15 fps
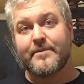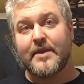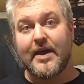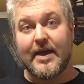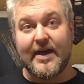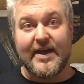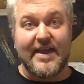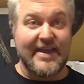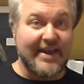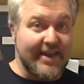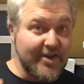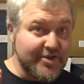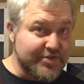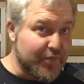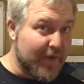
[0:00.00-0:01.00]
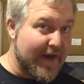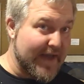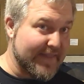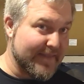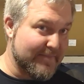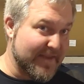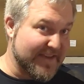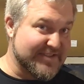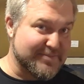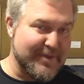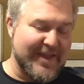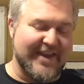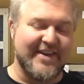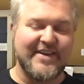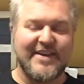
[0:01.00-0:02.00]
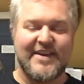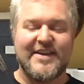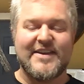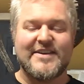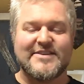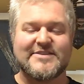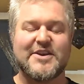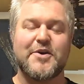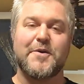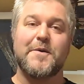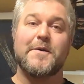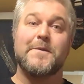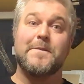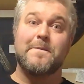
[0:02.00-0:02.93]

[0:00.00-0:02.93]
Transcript: And here's why, and let me explain. So